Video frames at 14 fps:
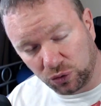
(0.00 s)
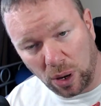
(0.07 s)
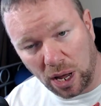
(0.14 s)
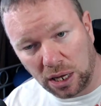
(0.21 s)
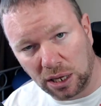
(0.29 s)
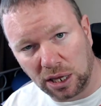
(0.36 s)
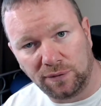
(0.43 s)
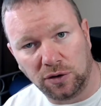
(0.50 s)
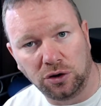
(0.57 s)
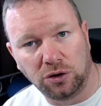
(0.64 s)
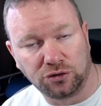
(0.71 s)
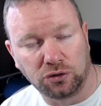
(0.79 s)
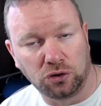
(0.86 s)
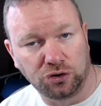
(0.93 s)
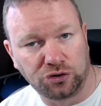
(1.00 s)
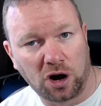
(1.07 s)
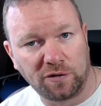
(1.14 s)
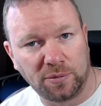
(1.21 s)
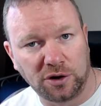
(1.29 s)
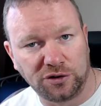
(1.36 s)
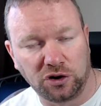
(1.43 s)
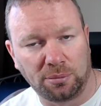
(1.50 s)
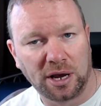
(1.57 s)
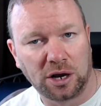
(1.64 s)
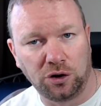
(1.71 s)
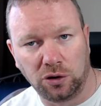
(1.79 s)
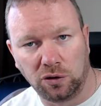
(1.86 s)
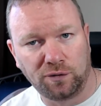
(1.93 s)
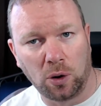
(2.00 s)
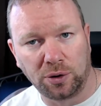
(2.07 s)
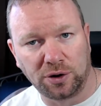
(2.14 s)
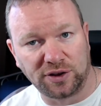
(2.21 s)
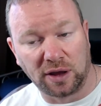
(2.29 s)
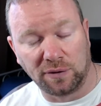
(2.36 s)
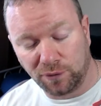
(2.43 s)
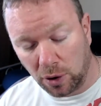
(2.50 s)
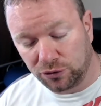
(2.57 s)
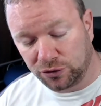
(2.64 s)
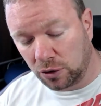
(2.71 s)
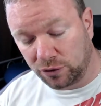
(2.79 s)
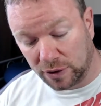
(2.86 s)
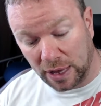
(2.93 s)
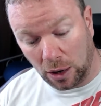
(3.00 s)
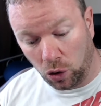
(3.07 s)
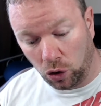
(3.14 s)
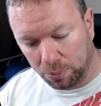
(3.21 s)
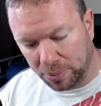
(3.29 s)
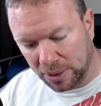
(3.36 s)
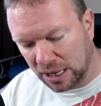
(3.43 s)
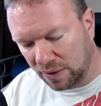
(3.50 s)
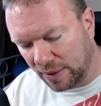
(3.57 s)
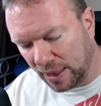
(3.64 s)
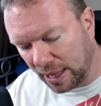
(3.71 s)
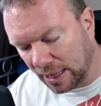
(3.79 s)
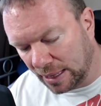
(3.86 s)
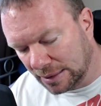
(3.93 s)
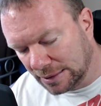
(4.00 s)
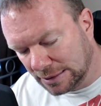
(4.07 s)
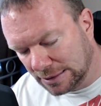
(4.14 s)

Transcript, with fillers: as well. If you use Google Drive much, you'll make a new folder saying photos and they'll all be in there.